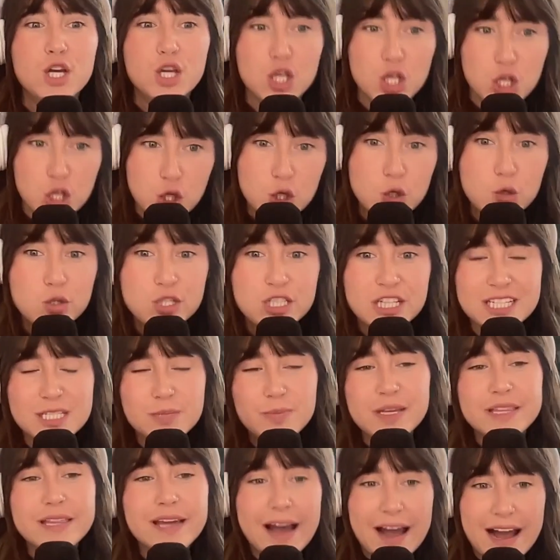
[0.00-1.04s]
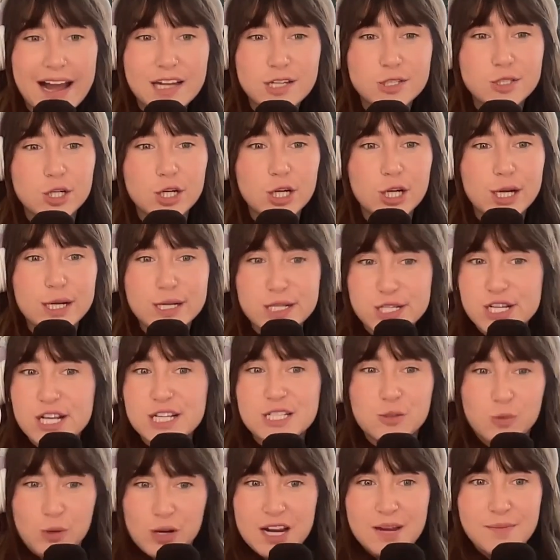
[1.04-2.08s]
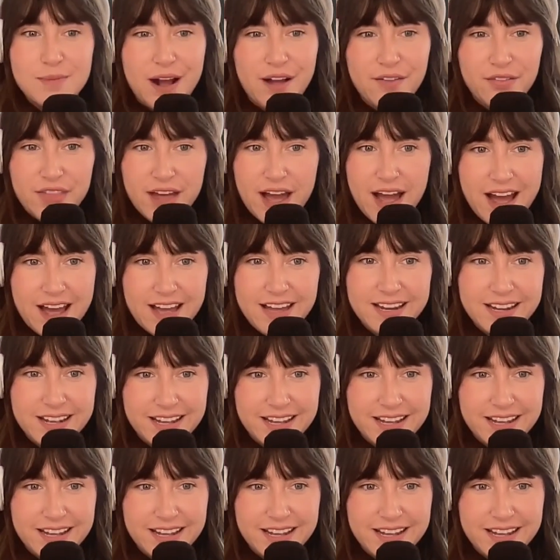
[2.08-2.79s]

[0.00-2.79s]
You just be the actor and just worry about that.